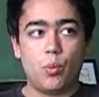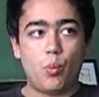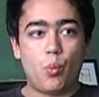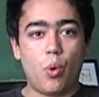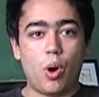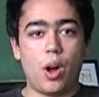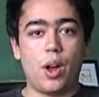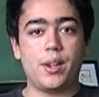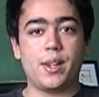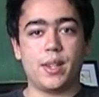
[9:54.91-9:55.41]

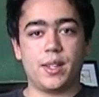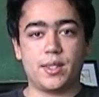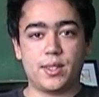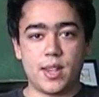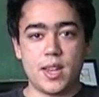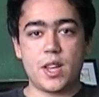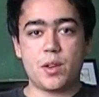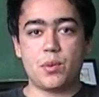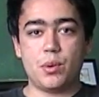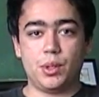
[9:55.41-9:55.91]
want a
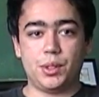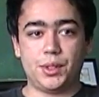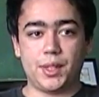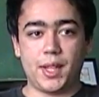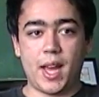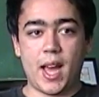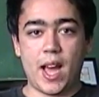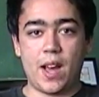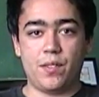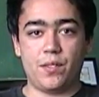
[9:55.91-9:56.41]
sequel to
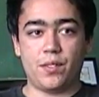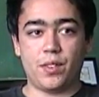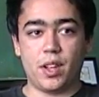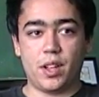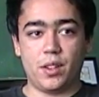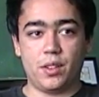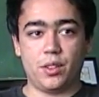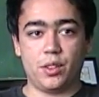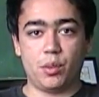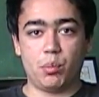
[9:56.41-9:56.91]
have
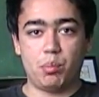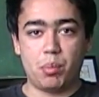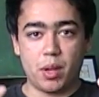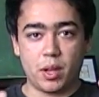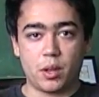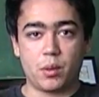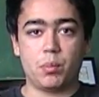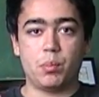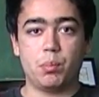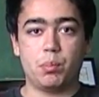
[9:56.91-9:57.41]
the
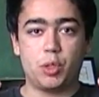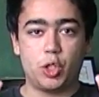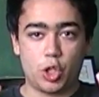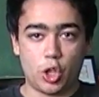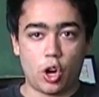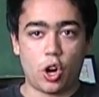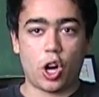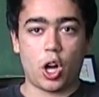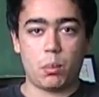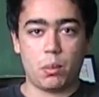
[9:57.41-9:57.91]
big
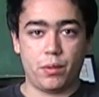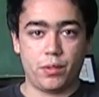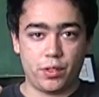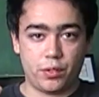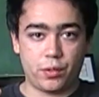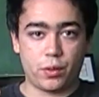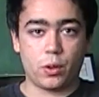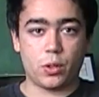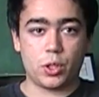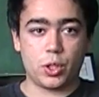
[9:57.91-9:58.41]
charm of the
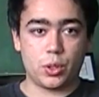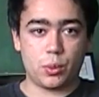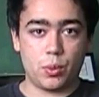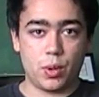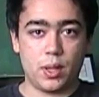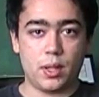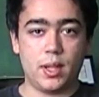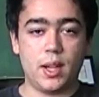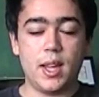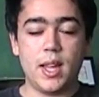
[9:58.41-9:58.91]
first
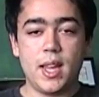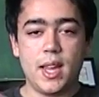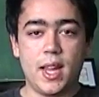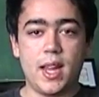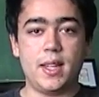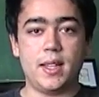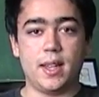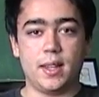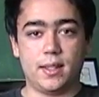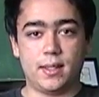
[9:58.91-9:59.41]
one
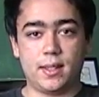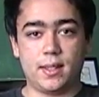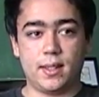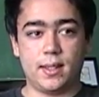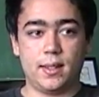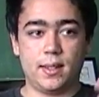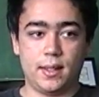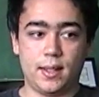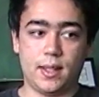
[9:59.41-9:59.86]
in it.